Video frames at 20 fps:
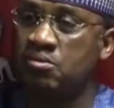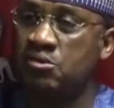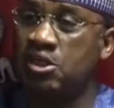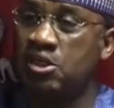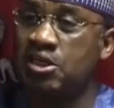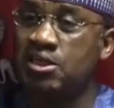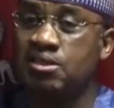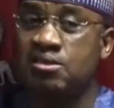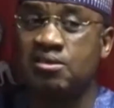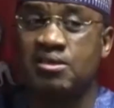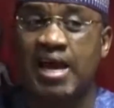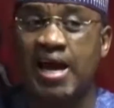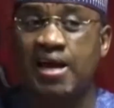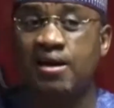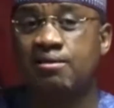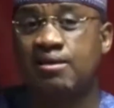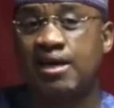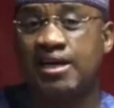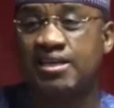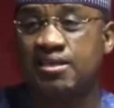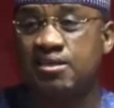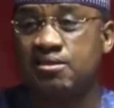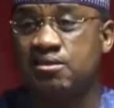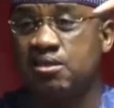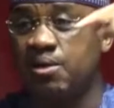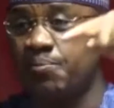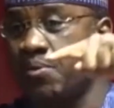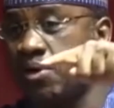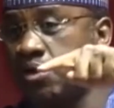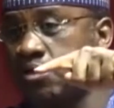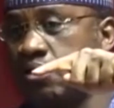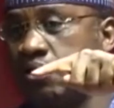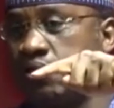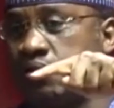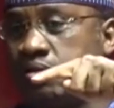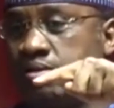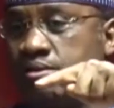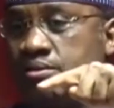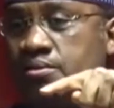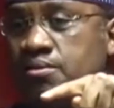It is Yari that needs the
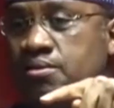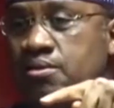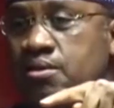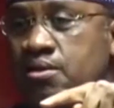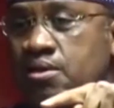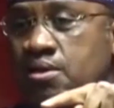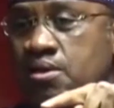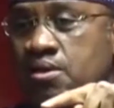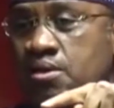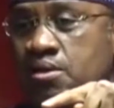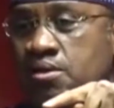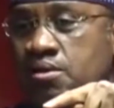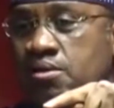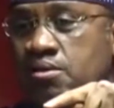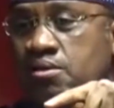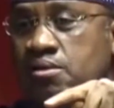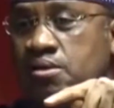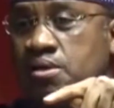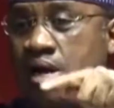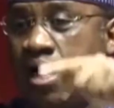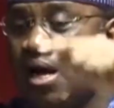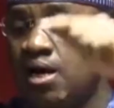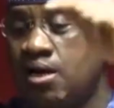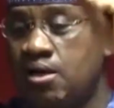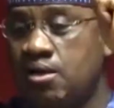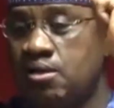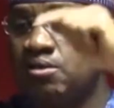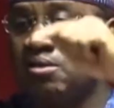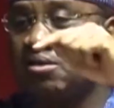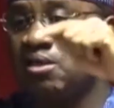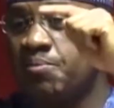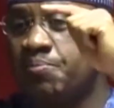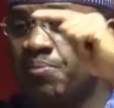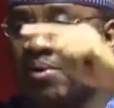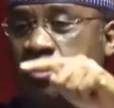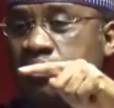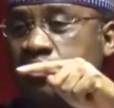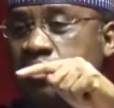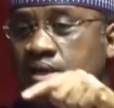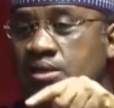president. And this is a
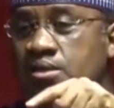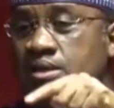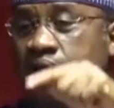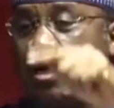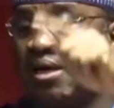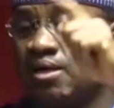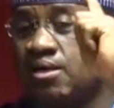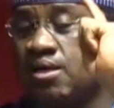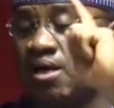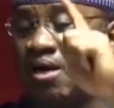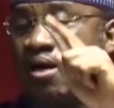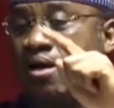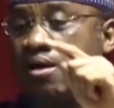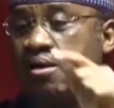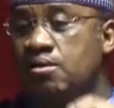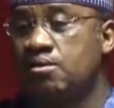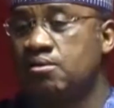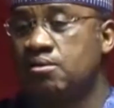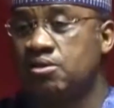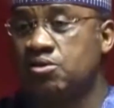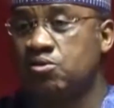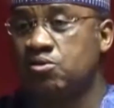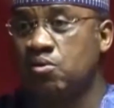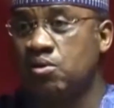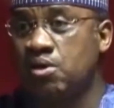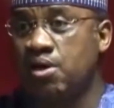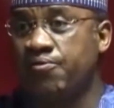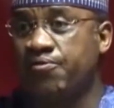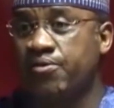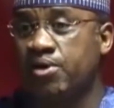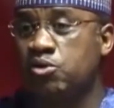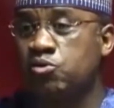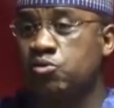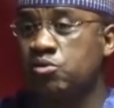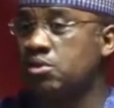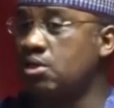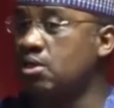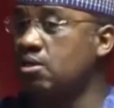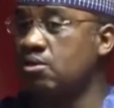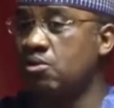president that uh, is not afraid to
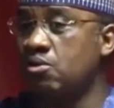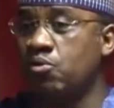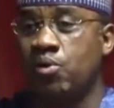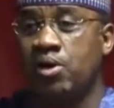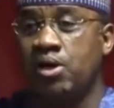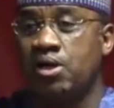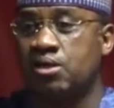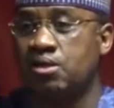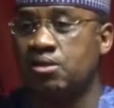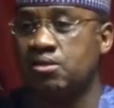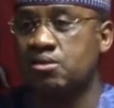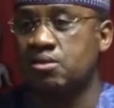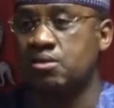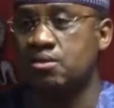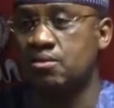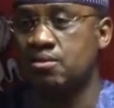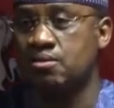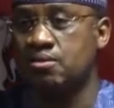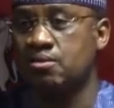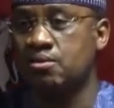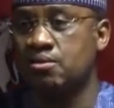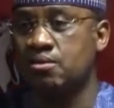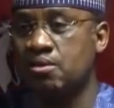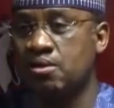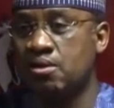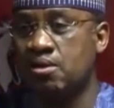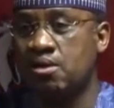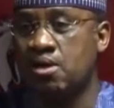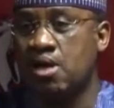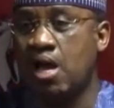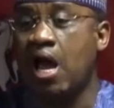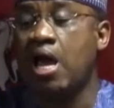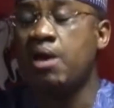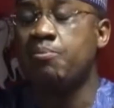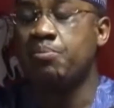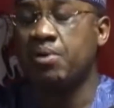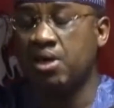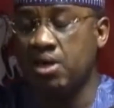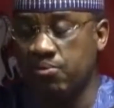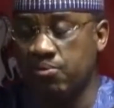say it the way it is. I
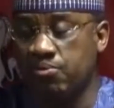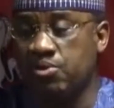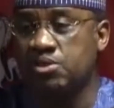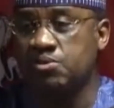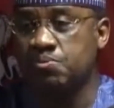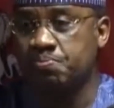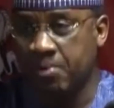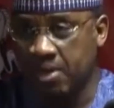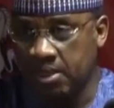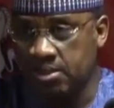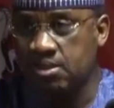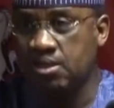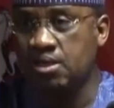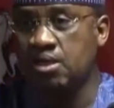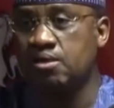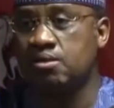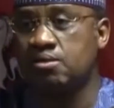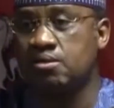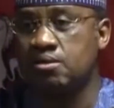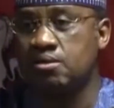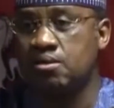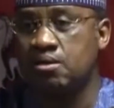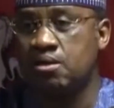believe this president